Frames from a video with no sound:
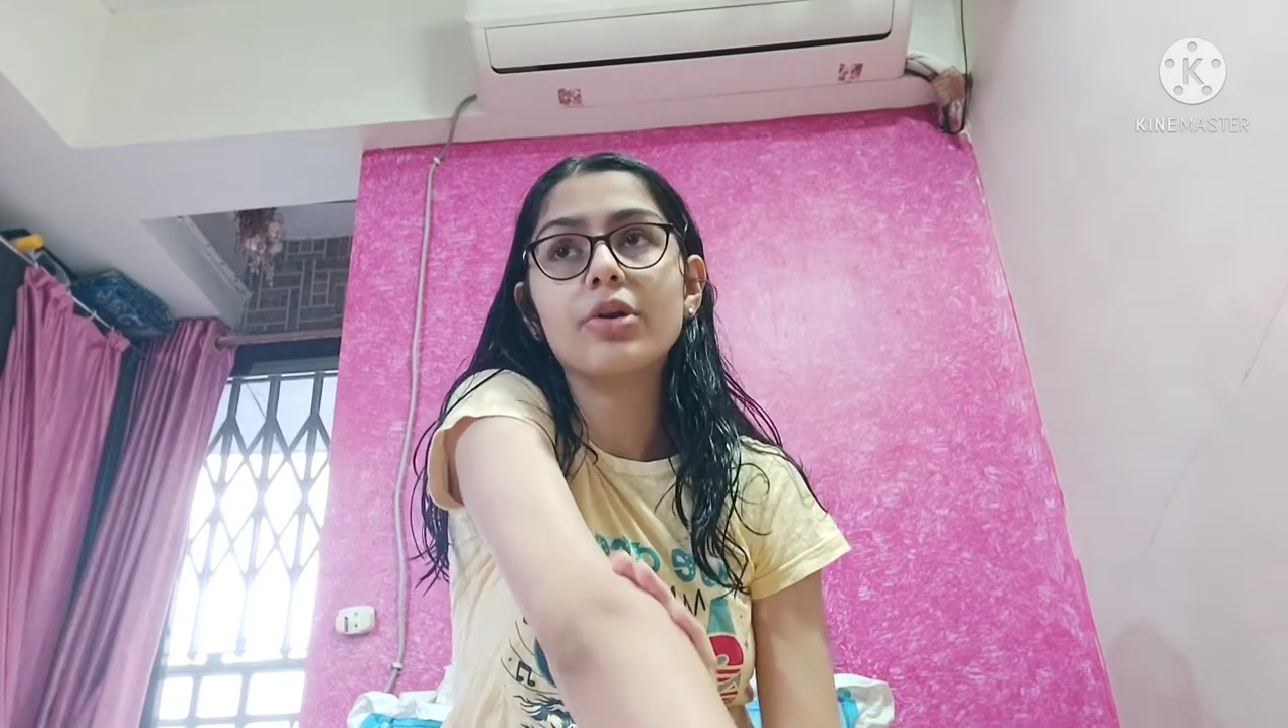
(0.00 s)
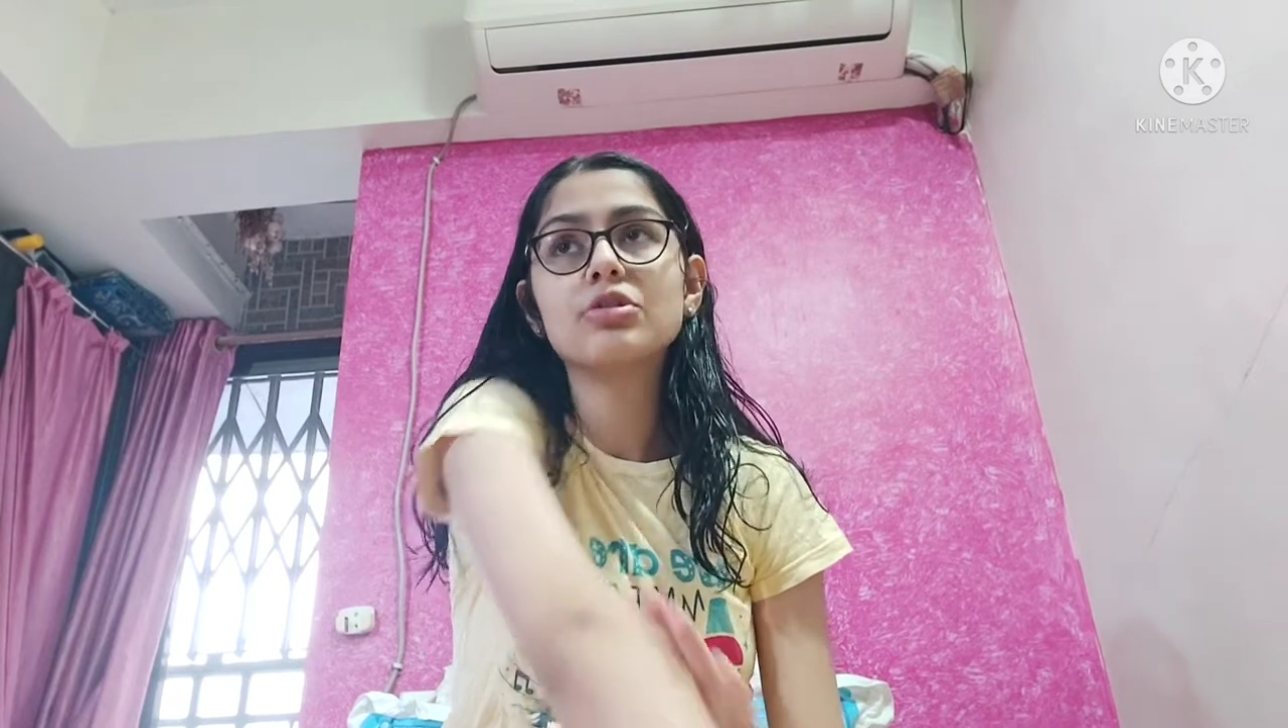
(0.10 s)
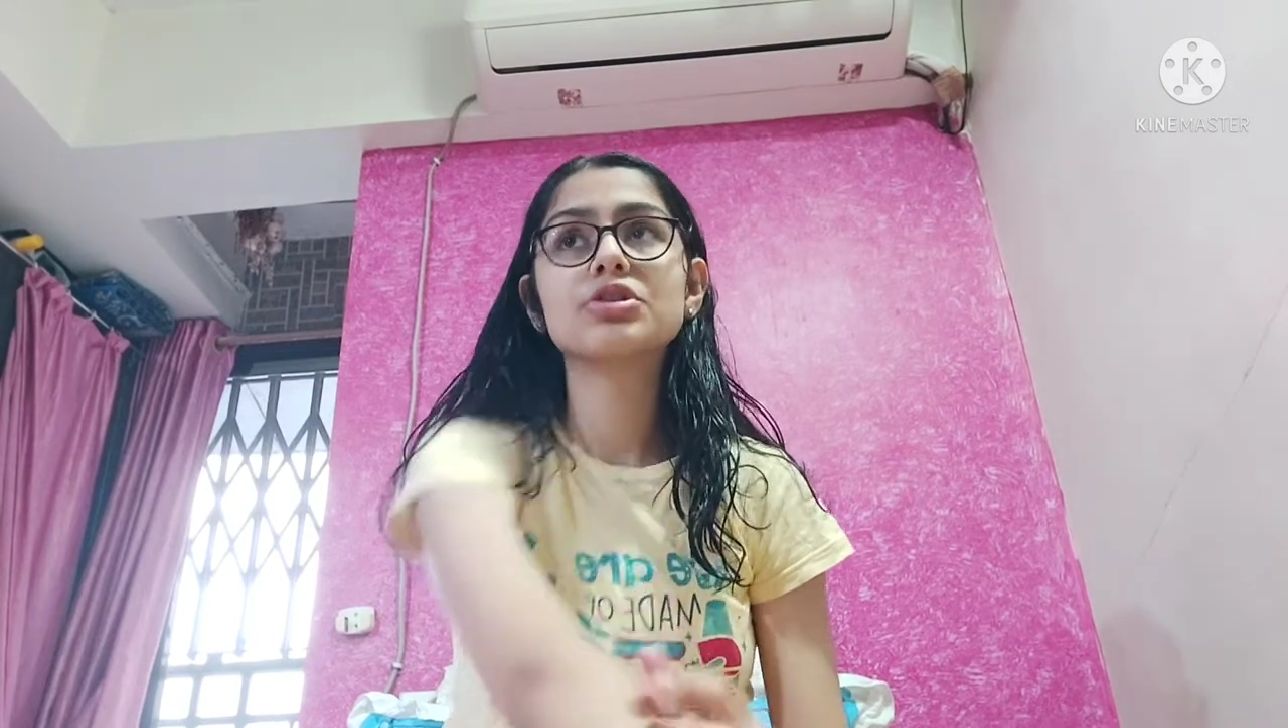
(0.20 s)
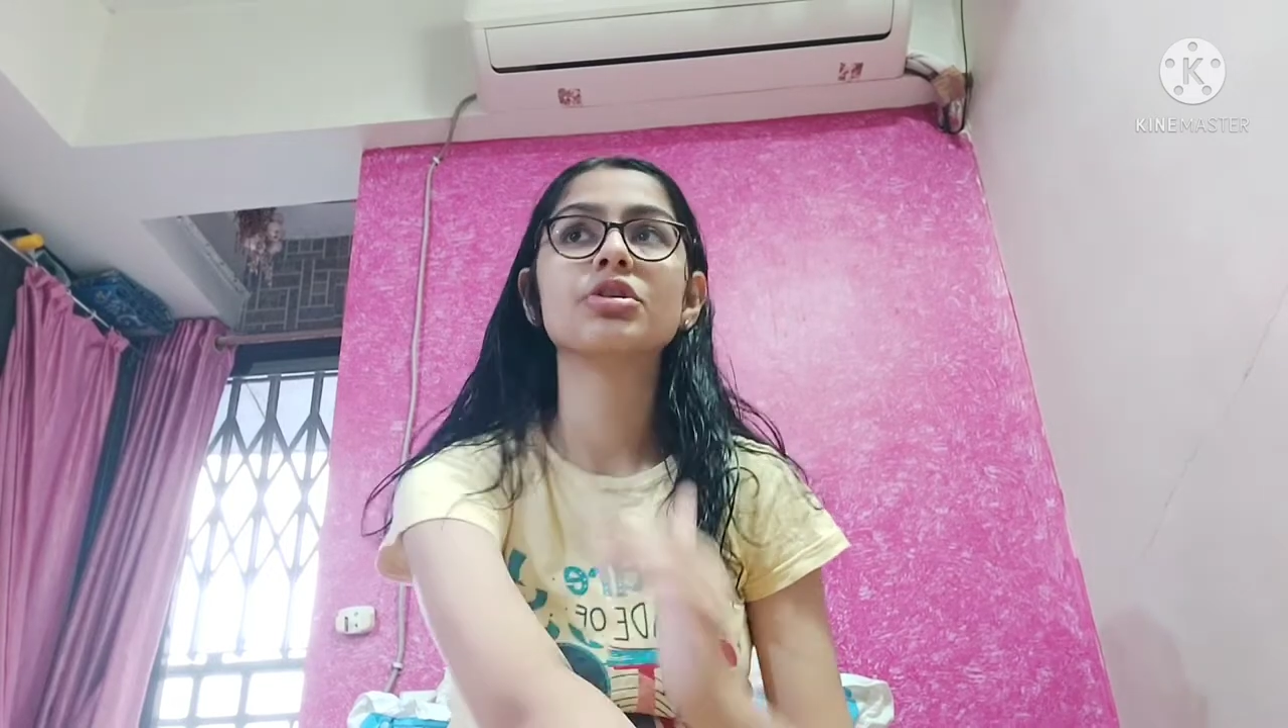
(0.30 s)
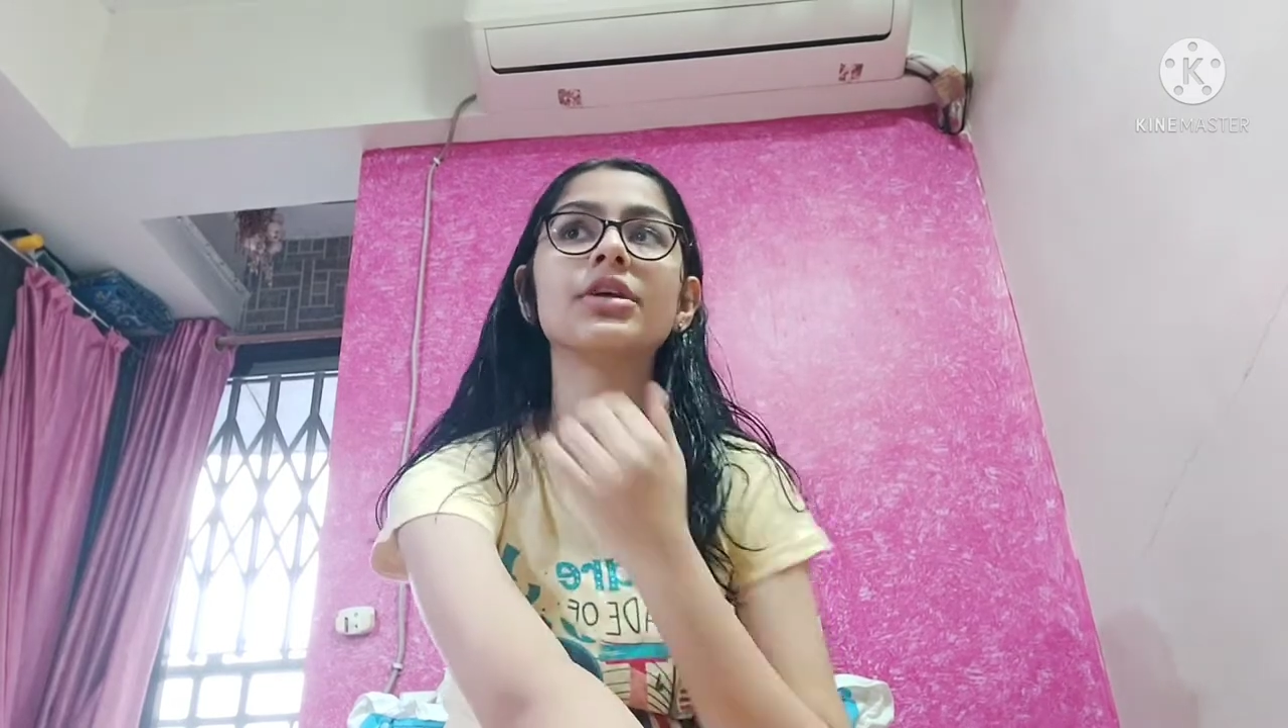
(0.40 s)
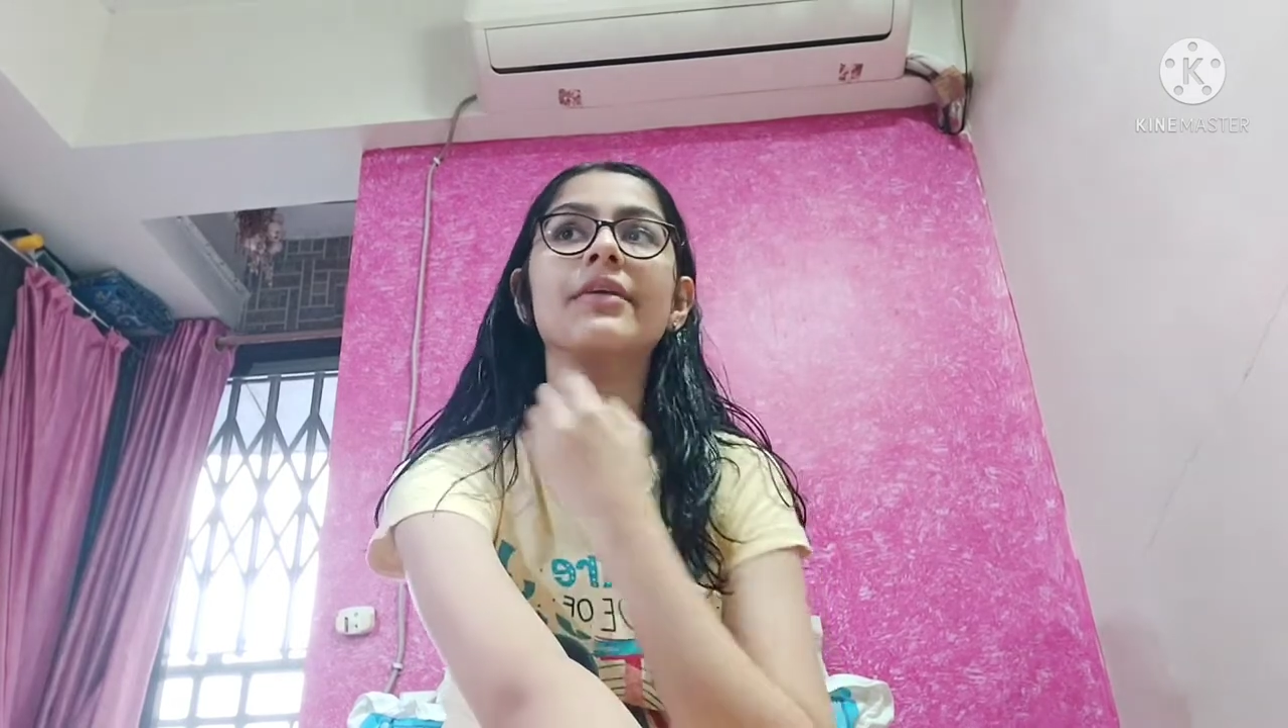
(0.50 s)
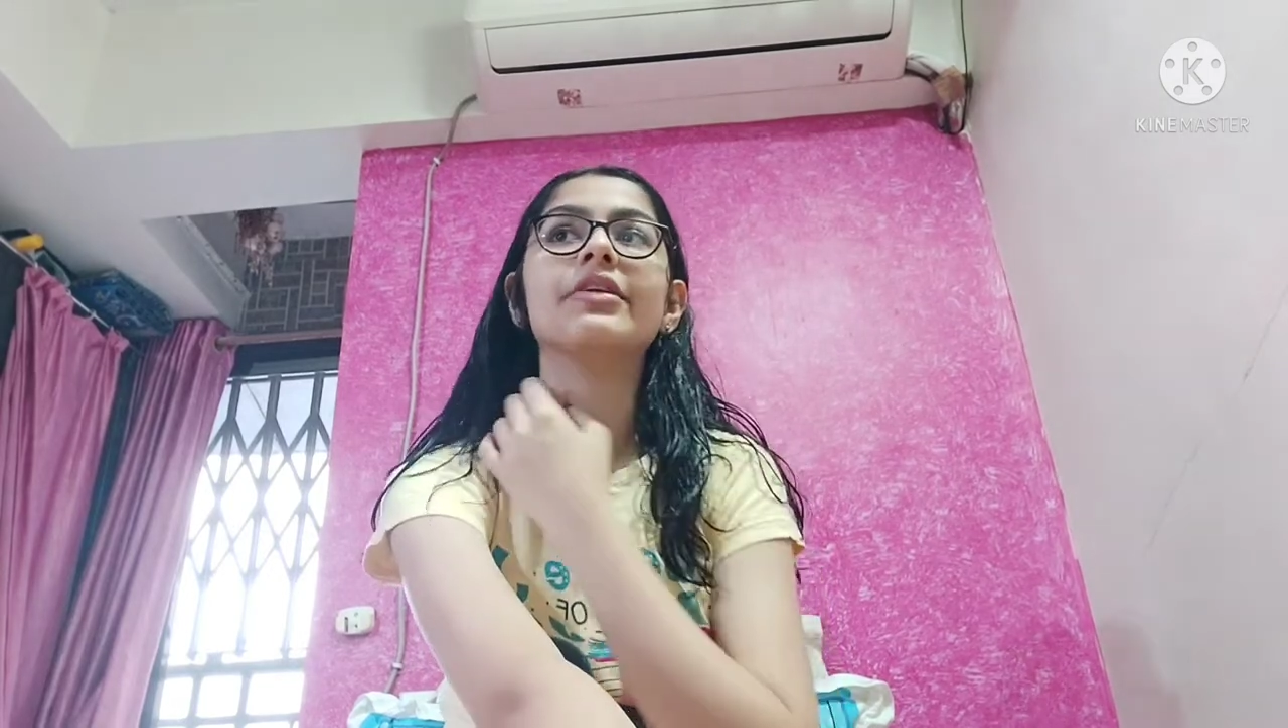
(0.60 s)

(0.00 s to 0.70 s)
You should give